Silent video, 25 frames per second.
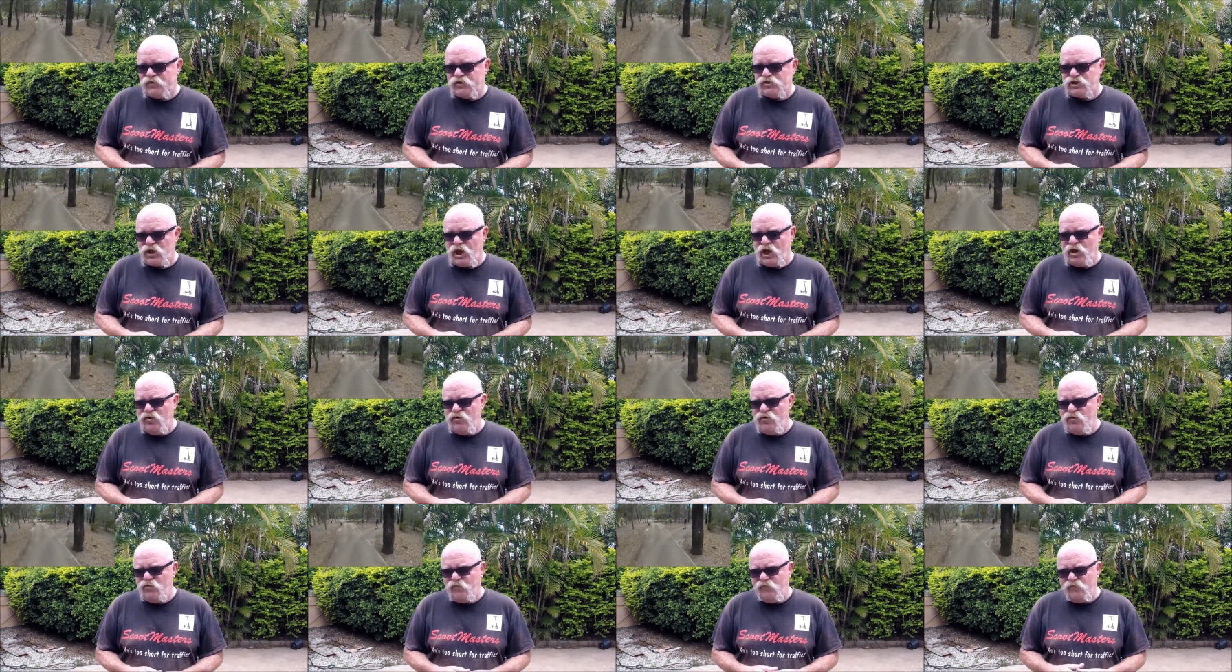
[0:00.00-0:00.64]

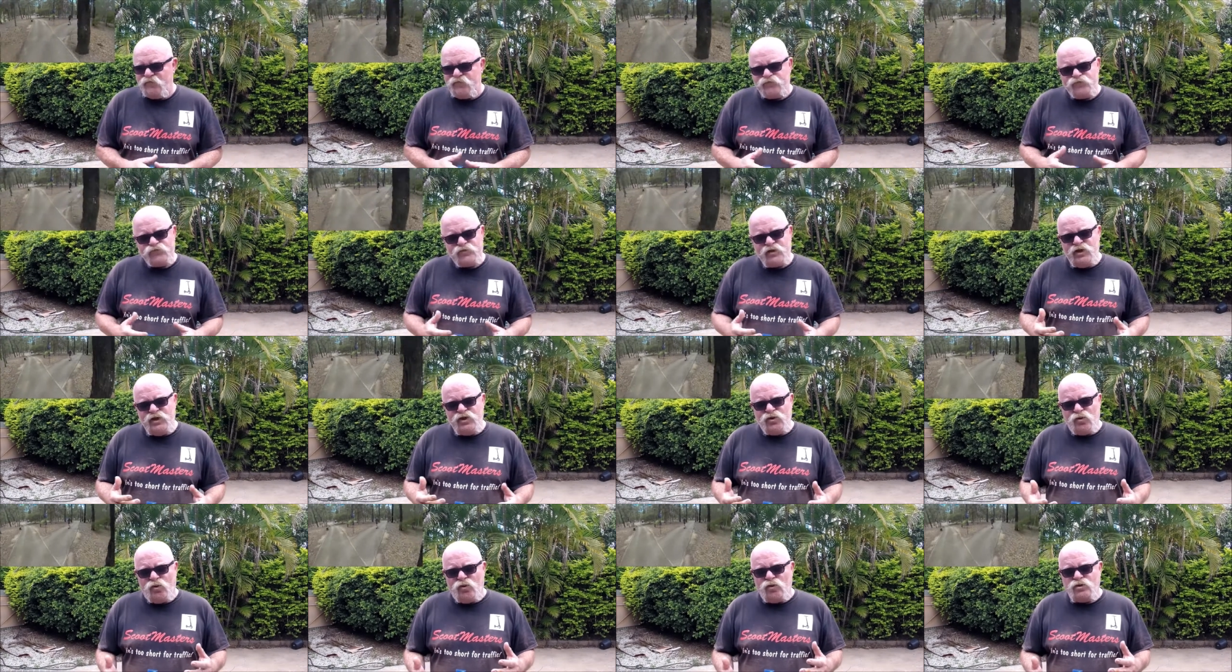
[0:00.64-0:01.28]
So,
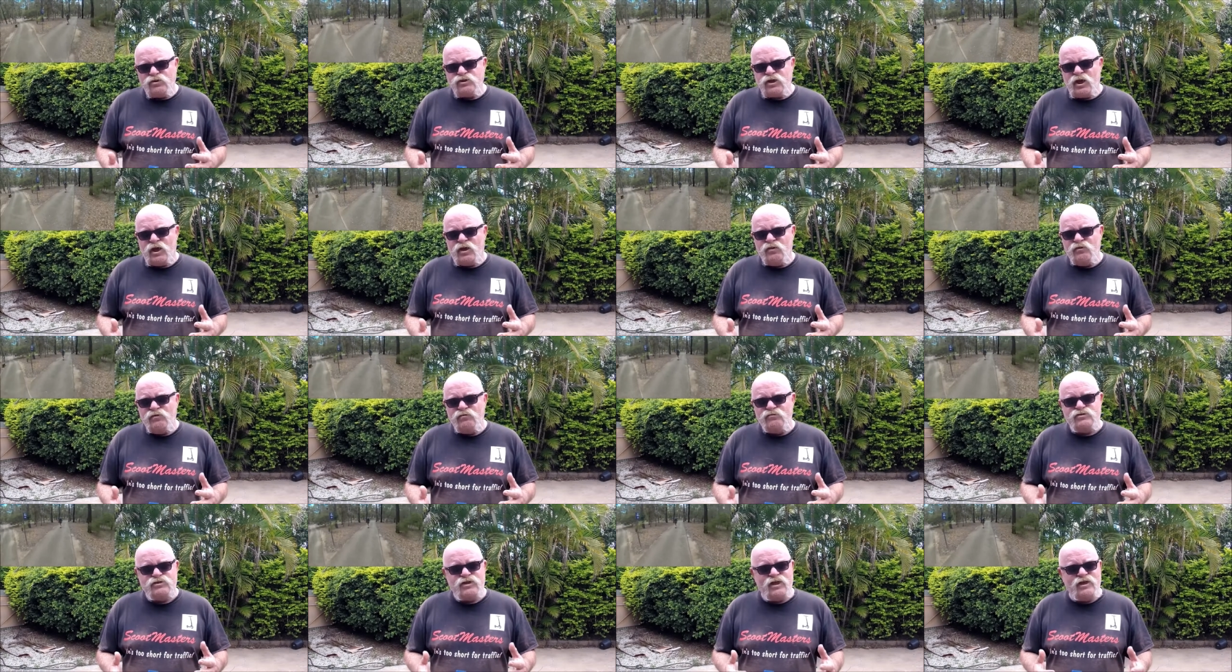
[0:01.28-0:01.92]
it
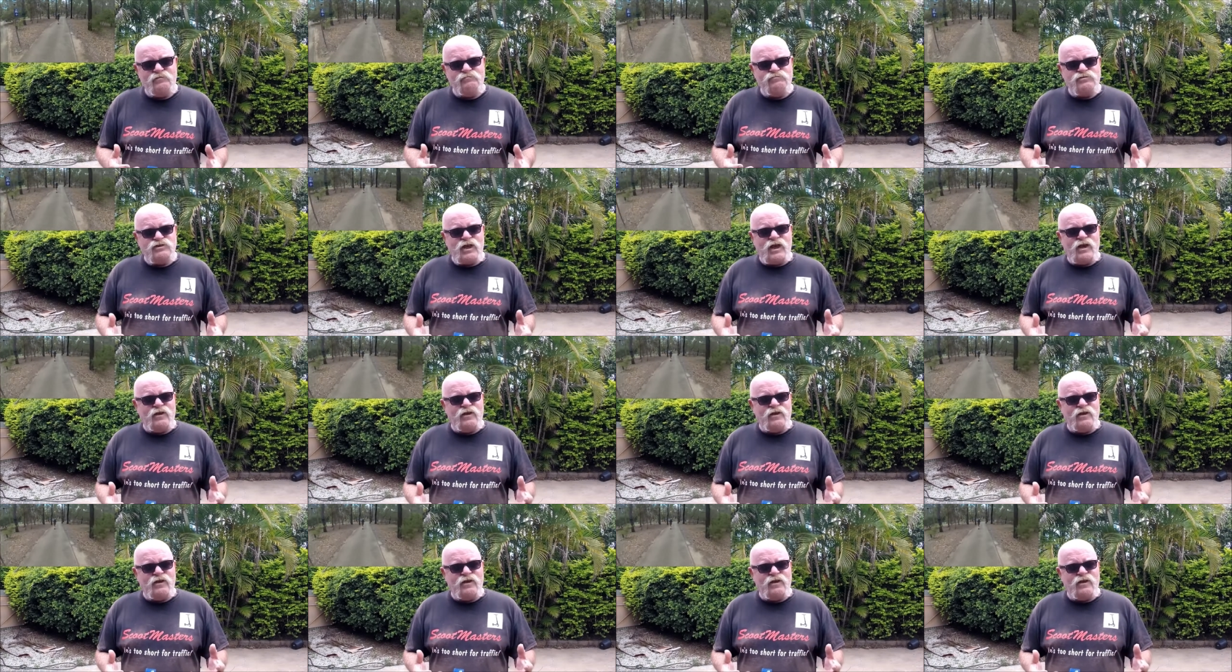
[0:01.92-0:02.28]
also seems to